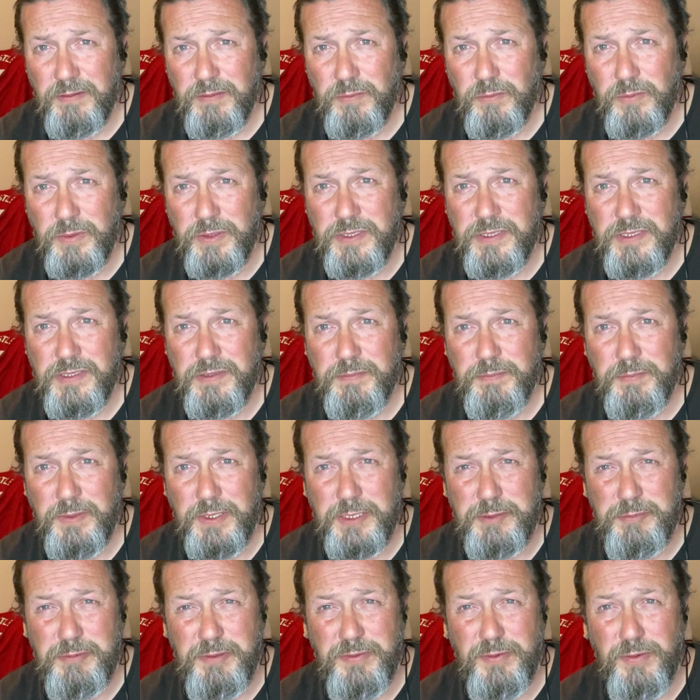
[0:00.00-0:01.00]
which
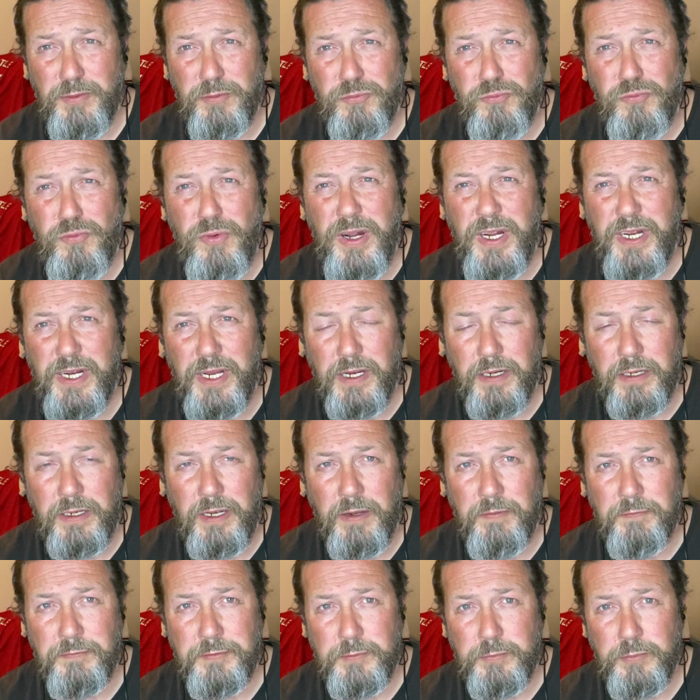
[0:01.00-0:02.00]
makes me feel really
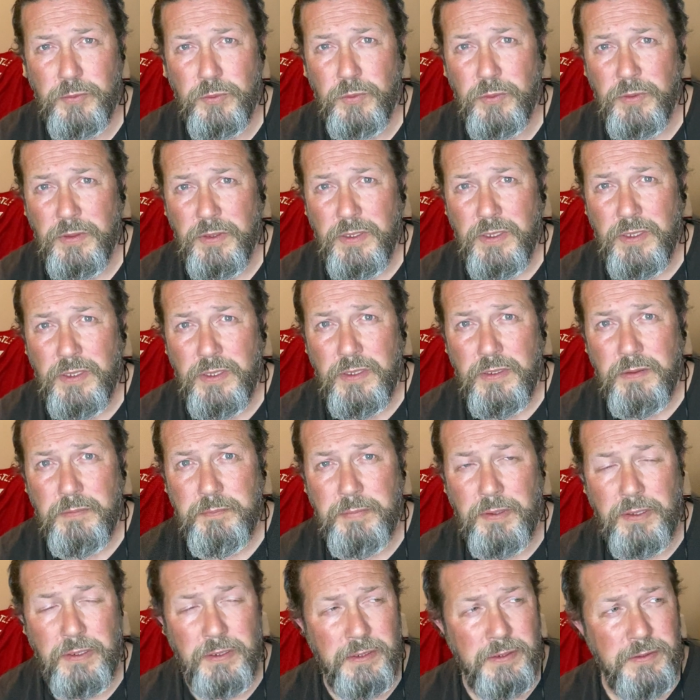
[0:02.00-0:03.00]
uncomfortable,
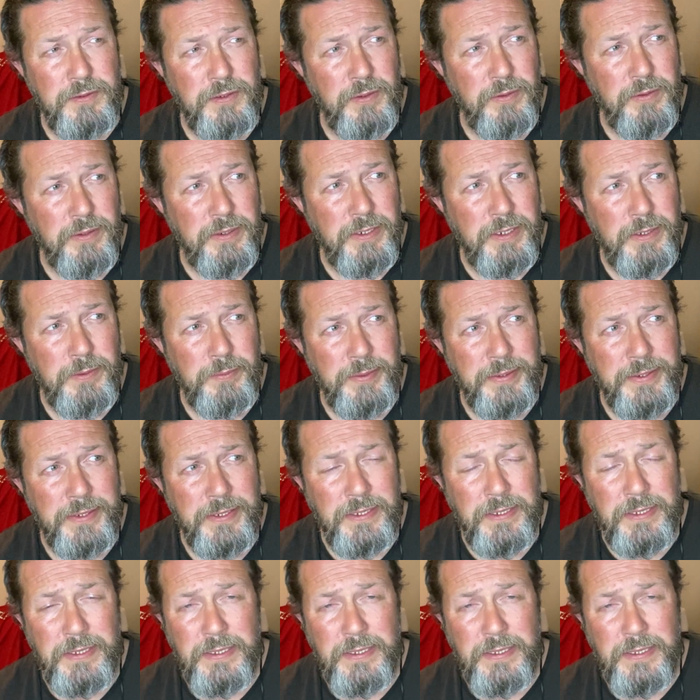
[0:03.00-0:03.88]
but I'm going to do it anyway.